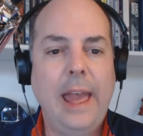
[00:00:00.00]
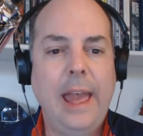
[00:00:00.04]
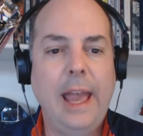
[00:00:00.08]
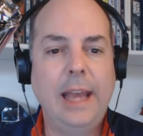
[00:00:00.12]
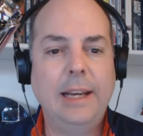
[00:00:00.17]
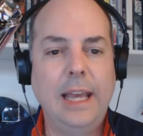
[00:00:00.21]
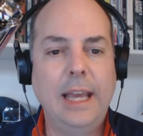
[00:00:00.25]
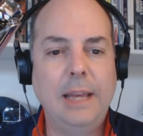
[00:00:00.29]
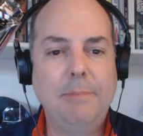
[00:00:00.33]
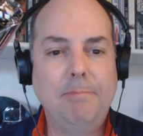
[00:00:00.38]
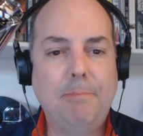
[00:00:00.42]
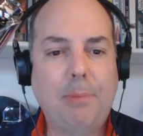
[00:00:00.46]

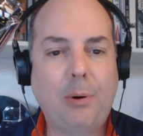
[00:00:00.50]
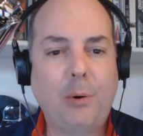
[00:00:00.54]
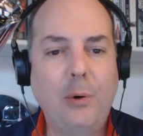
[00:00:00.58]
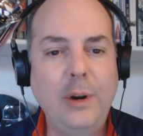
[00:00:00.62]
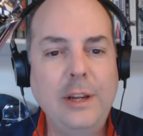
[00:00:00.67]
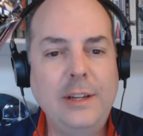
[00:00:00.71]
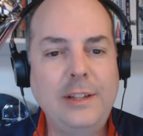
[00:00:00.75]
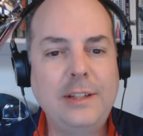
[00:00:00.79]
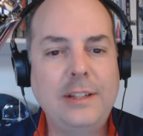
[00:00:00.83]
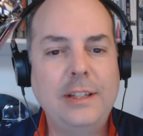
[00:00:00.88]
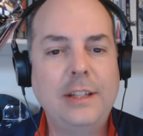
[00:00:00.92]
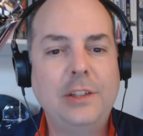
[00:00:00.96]
and a
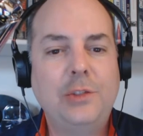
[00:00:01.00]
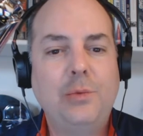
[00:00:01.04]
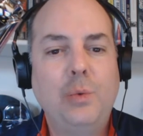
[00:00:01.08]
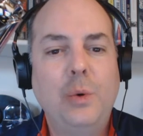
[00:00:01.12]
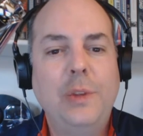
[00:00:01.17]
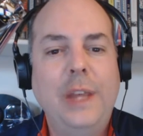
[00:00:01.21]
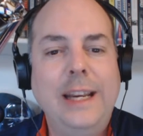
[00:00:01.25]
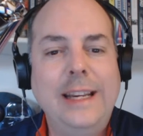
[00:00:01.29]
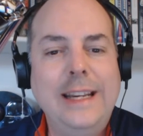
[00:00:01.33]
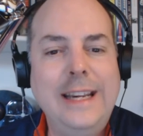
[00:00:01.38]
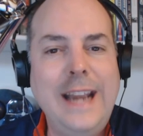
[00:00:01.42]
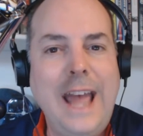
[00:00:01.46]
priestess
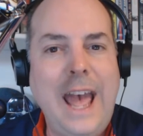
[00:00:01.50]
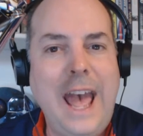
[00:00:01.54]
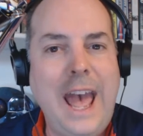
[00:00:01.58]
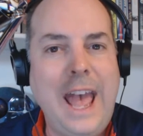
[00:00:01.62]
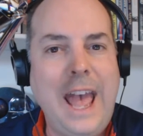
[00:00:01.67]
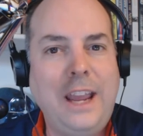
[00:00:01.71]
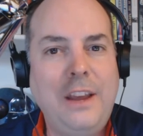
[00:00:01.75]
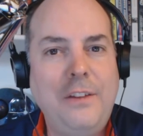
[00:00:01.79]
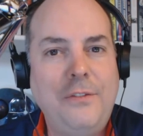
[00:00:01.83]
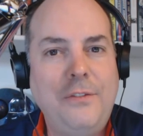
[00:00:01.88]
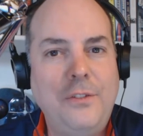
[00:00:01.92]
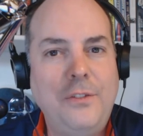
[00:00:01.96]
with a
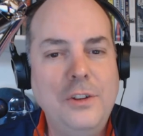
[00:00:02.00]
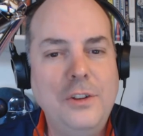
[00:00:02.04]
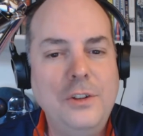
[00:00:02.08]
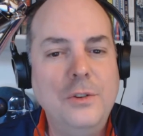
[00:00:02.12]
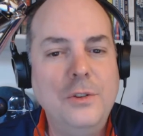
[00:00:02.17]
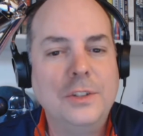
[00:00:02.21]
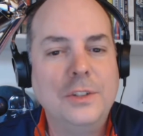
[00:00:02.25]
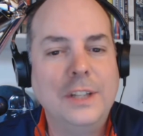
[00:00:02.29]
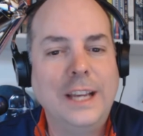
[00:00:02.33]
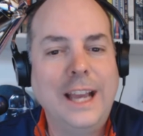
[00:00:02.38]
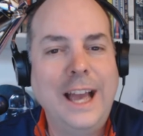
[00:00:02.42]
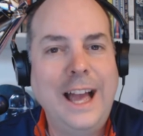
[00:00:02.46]
knack for
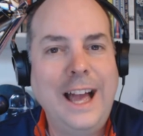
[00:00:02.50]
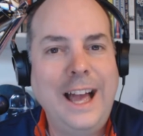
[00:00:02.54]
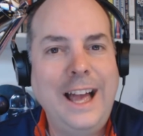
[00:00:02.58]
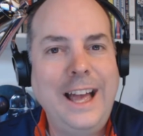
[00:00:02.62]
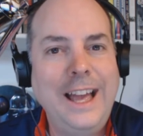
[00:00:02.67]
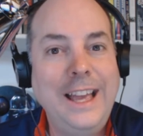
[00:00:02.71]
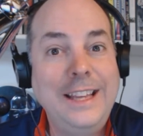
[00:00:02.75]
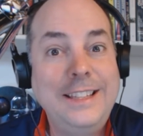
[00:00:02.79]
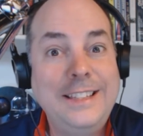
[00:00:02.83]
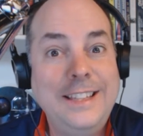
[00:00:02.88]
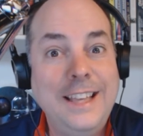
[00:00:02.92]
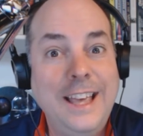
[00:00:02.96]
using
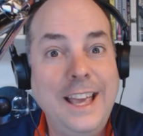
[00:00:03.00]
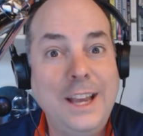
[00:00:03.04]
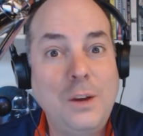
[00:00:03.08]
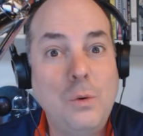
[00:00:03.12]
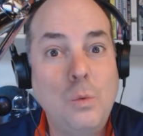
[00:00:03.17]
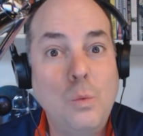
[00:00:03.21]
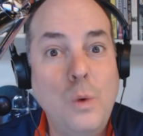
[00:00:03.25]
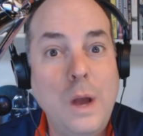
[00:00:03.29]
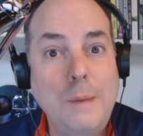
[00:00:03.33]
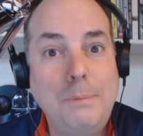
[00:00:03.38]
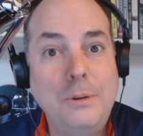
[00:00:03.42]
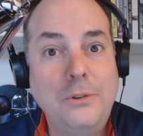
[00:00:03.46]
high-tech
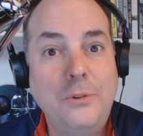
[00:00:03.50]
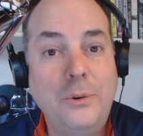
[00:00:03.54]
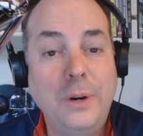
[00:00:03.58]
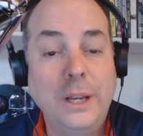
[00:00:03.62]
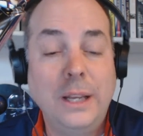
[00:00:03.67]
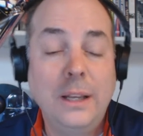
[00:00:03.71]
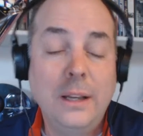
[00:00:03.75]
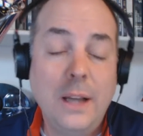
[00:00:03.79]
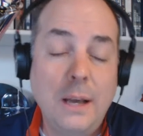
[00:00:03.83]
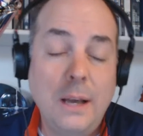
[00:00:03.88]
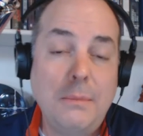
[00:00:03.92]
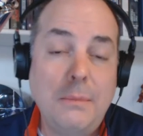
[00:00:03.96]

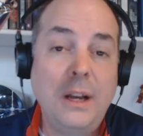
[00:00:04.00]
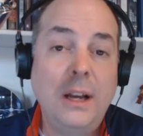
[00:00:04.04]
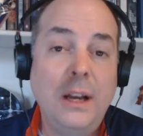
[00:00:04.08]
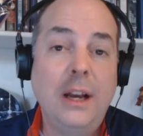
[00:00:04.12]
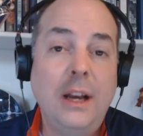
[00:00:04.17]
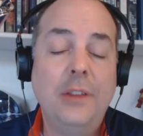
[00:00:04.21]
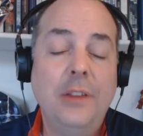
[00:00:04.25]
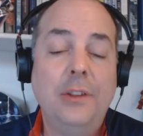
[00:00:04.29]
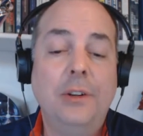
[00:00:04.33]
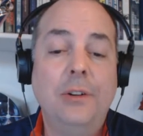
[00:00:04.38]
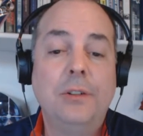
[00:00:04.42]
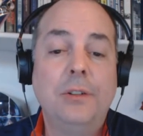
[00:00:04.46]
weaponry, among
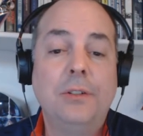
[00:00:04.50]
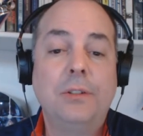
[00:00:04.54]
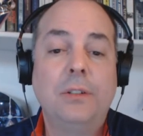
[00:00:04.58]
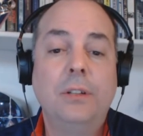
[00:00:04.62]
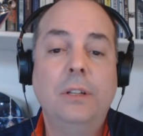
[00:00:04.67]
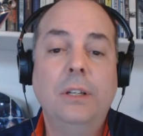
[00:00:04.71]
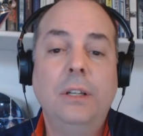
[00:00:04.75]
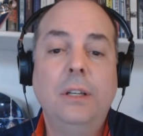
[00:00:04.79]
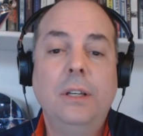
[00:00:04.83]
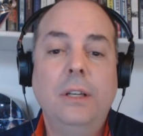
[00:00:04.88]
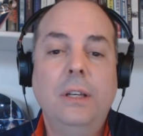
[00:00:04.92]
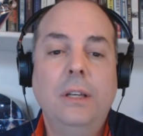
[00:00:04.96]
others.